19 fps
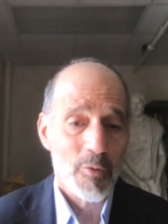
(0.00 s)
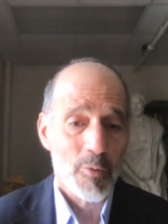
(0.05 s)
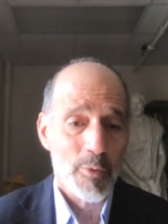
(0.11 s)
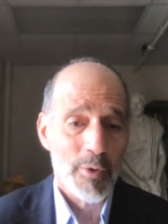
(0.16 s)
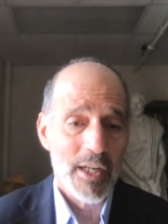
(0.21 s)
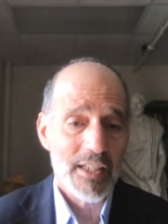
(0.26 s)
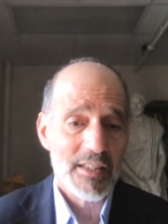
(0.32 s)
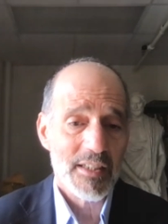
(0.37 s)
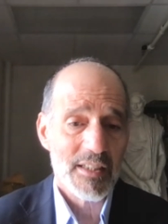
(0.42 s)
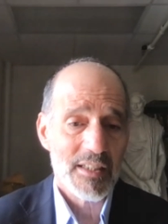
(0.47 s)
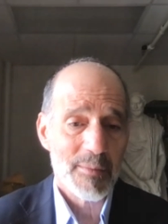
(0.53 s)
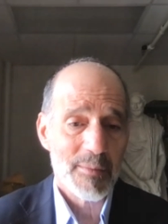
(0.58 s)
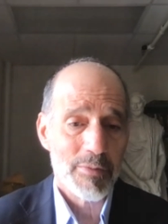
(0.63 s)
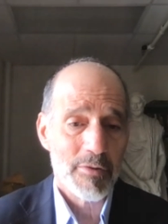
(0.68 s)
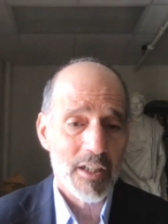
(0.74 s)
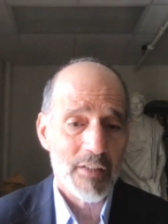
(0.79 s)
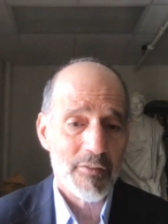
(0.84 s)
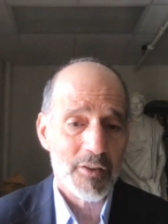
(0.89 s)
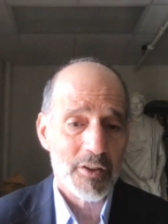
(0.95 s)
raises a
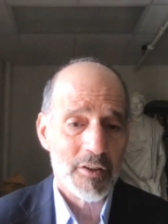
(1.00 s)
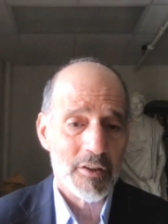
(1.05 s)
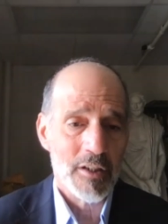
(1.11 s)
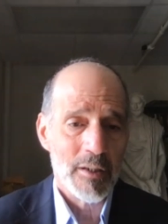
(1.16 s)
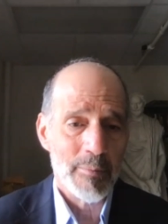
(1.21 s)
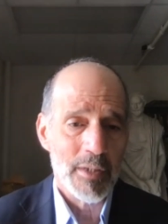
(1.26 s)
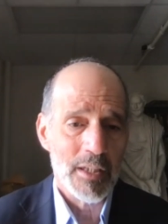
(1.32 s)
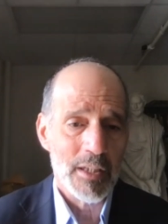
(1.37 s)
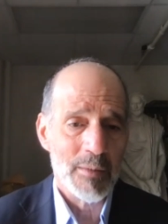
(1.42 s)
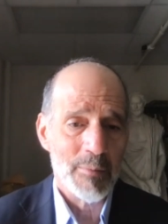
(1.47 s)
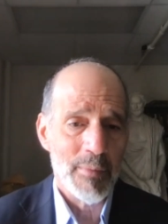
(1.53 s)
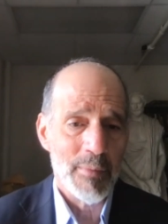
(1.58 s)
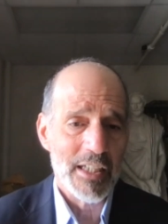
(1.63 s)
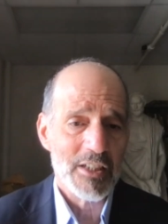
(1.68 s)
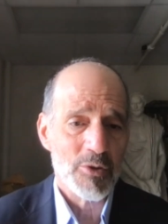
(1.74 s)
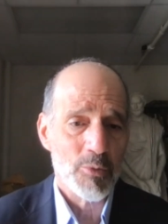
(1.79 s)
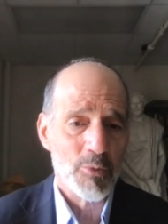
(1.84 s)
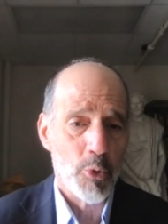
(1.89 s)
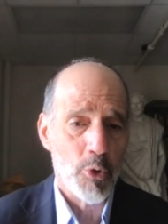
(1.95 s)
private army, and
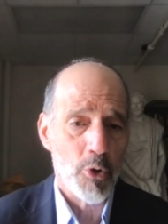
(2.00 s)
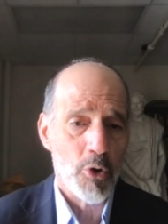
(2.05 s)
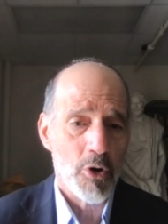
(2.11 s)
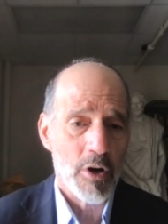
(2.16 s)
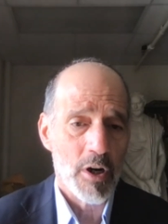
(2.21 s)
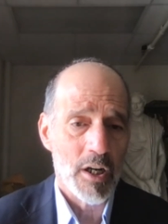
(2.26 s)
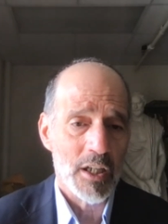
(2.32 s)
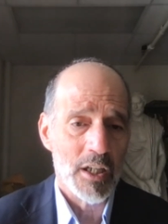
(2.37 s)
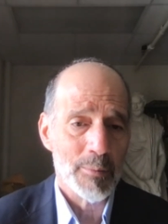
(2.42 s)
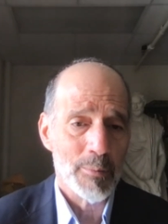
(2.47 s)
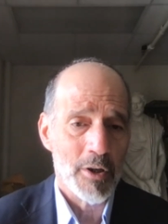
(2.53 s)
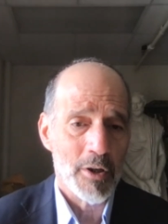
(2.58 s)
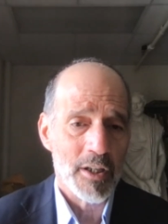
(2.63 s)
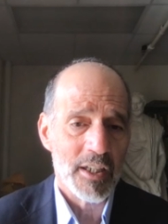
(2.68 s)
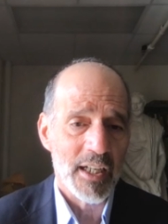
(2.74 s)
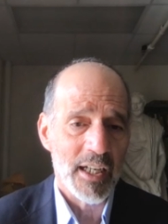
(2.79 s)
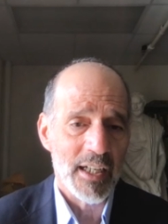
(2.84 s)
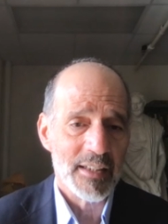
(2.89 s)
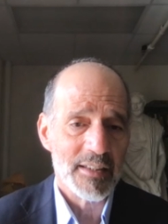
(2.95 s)
makes war on
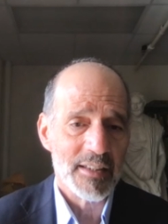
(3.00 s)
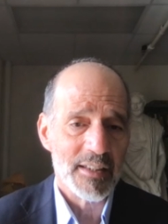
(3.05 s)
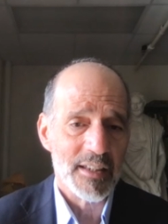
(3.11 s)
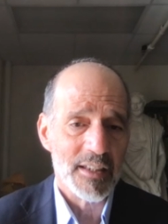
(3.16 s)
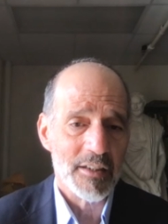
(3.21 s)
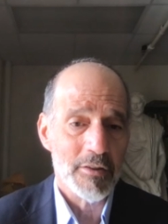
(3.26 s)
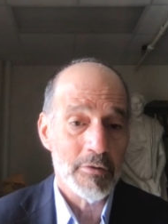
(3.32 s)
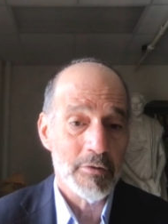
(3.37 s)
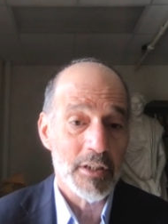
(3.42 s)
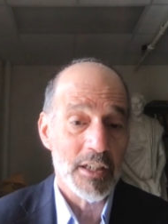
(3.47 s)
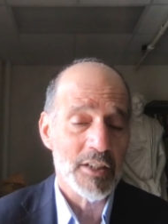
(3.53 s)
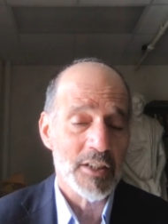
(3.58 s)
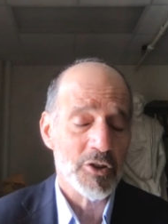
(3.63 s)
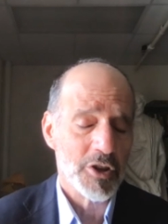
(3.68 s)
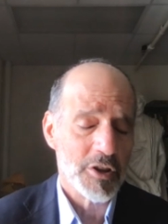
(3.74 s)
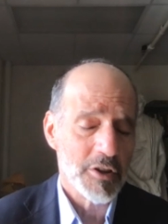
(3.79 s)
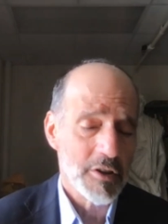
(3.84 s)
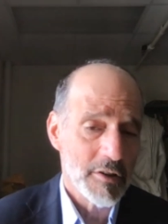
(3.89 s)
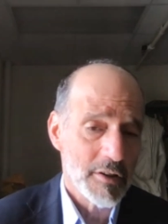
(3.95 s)
Mark Antony, who
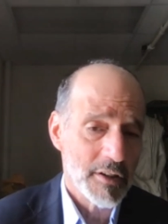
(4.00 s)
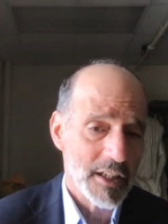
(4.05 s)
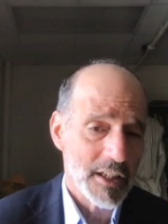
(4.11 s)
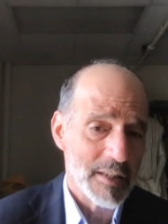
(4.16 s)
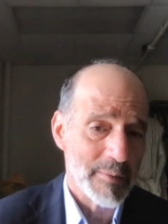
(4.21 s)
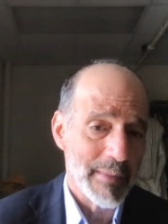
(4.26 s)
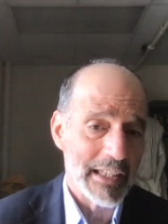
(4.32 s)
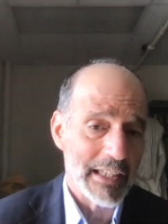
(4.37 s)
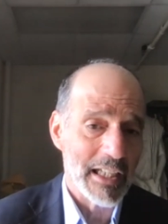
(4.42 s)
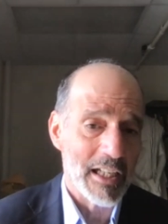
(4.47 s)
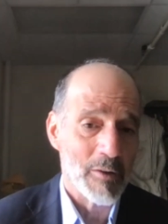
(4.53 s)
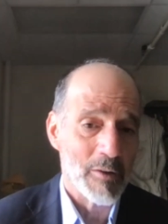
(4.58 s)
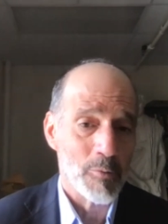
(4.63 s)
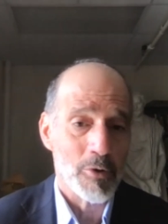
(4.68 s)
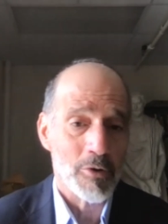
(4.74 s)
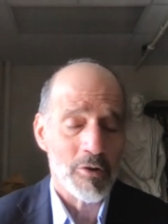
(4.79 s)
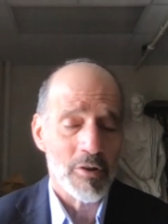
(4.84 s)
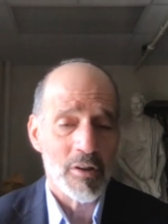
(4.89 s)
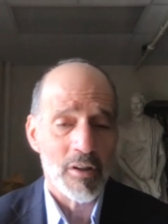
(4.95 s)
in turn is
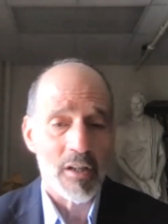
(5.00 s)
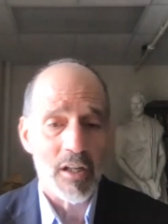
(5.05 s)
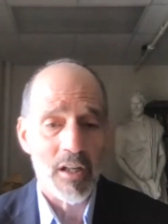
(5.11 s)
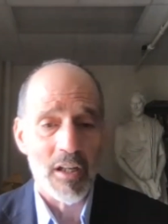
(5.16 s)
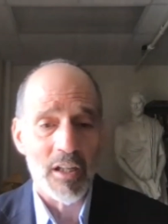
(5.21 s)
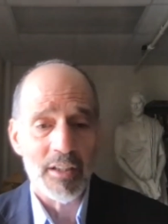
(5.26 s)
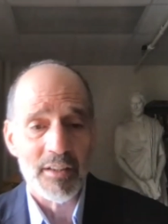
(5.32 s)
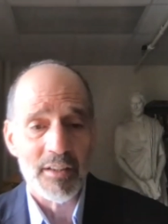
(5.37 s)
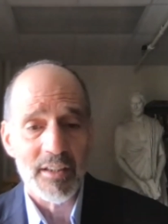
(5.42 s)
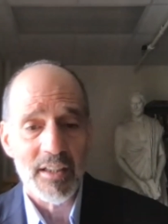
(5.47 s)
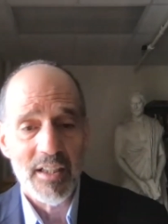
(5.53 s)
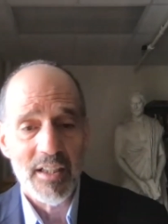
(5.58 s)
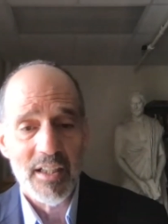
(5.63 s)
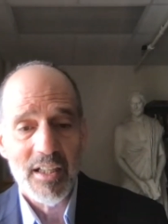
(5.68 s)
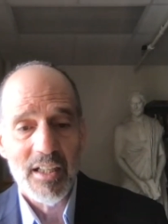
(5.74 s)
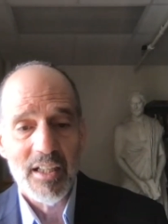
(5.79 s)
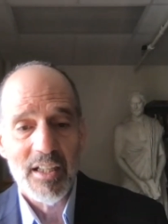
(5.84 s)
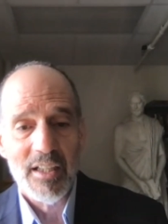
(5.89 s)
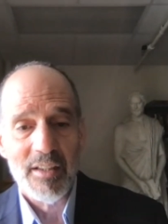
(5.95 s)
making war on
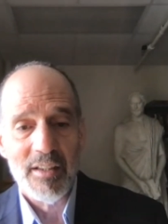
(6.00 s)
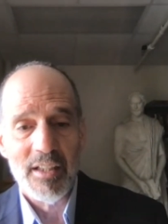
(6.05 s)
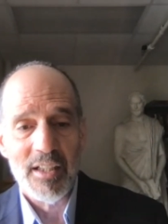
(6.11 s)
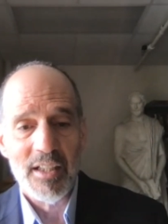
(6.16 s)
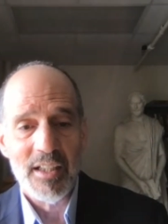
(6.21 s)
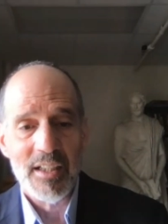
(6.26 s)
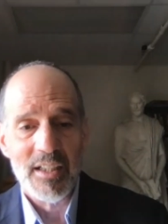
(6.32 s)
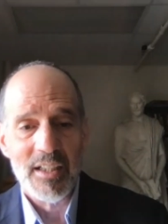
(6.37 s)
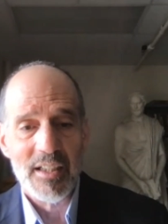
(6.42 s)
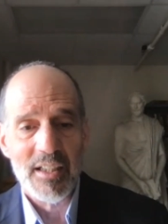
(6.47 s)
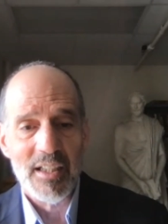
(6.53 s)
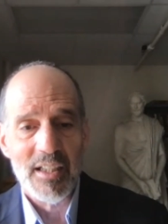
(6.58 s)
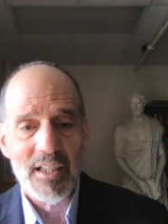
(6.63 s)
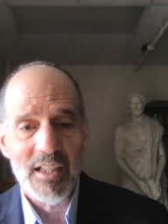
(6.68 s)
the